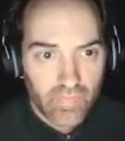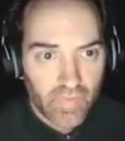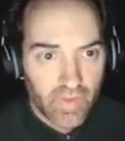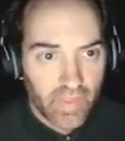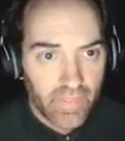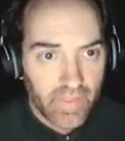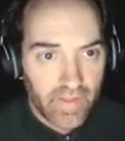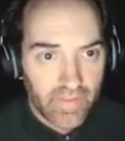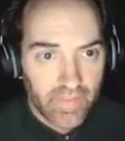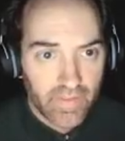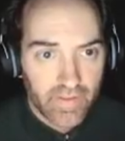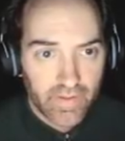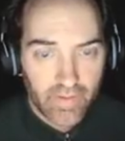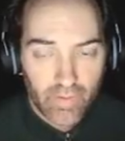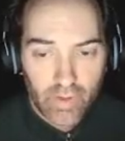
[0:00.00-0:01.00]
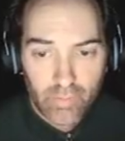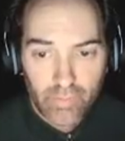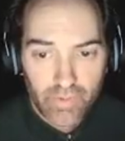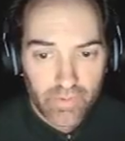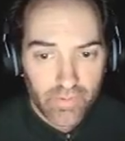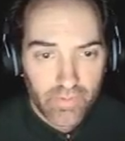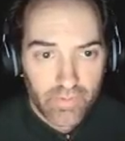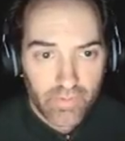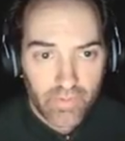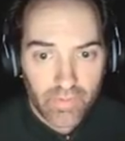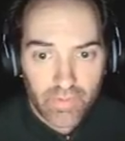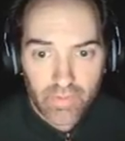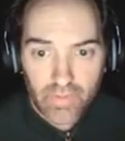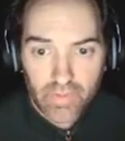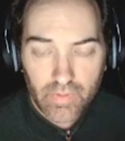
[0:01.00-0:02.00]
I think the normal
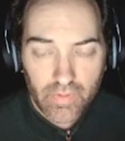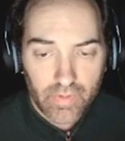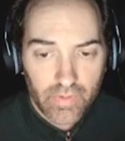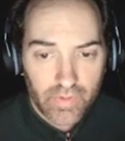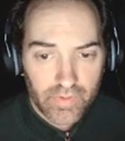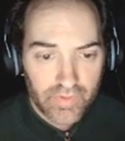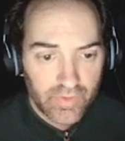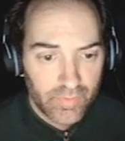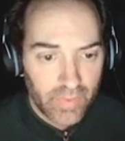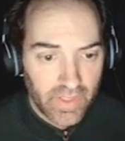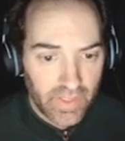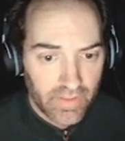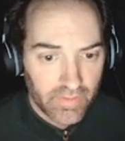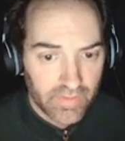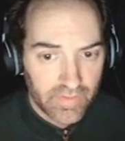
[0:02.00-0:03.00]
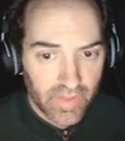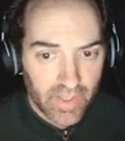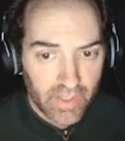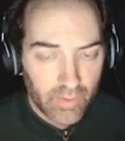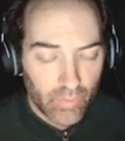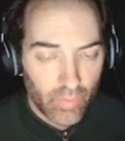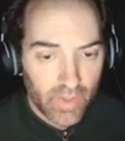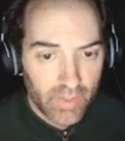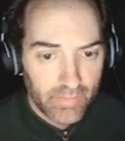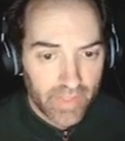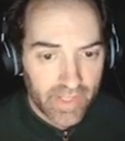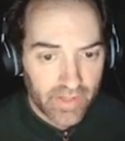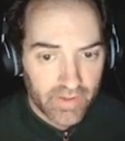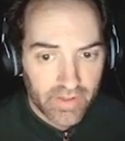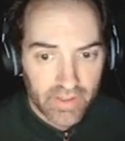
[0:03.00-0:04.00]
speed was like 1
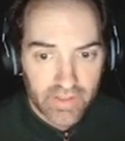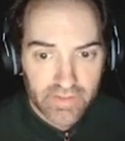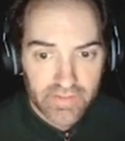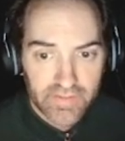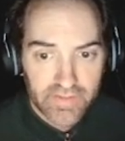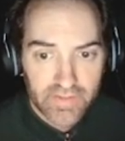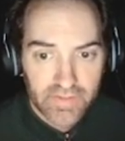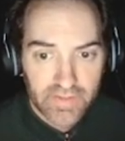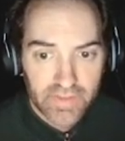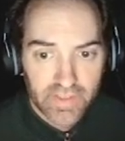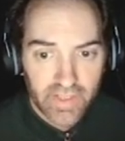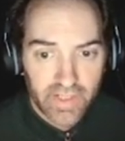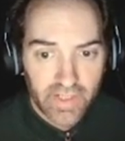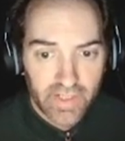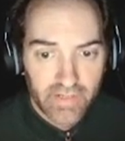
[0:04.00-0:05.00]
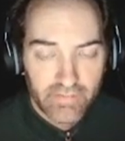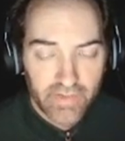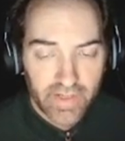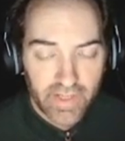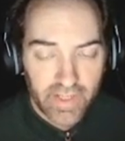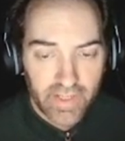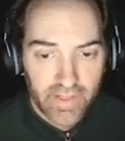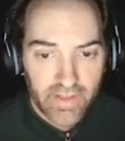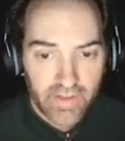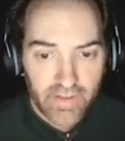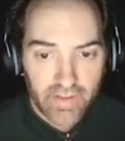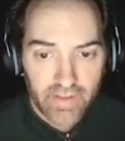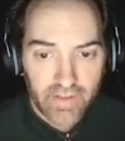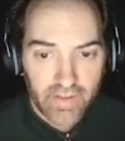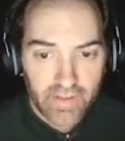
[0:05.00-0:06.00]
megahertz, and if I
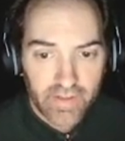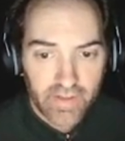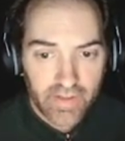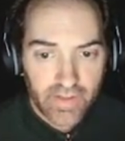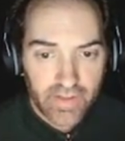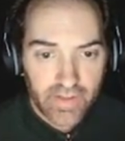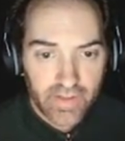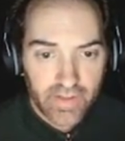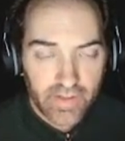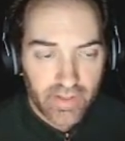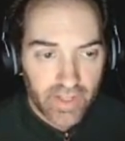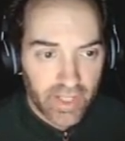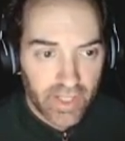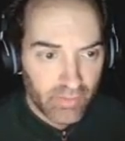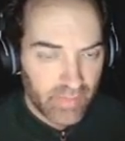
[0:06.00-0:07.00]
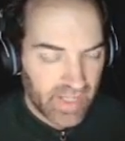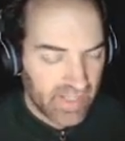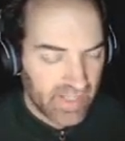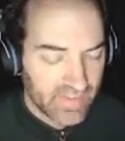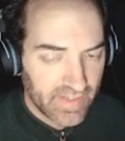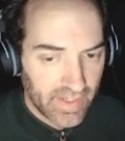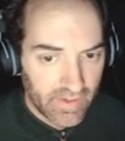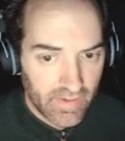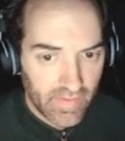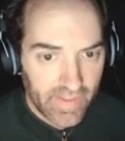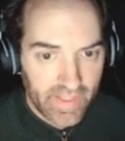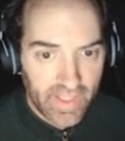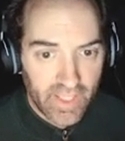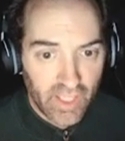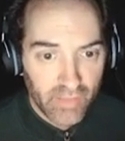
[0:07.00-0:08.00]
can max it out at
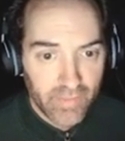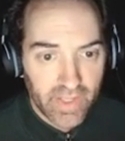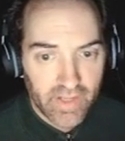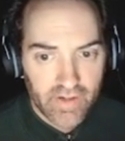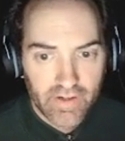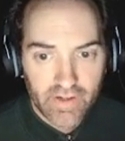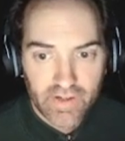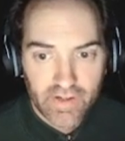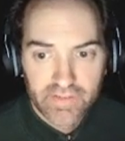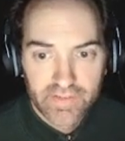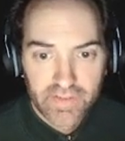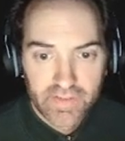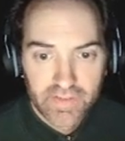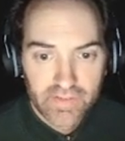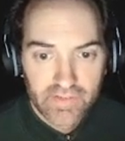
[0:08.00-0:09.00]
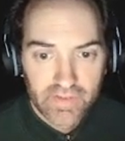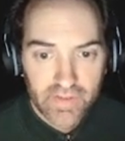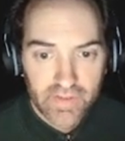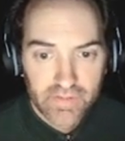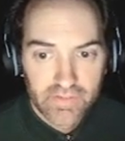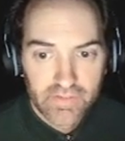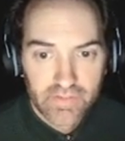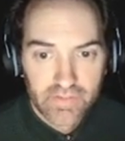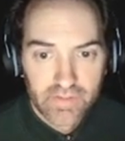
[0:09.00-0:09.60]
like 8 megahertz. So,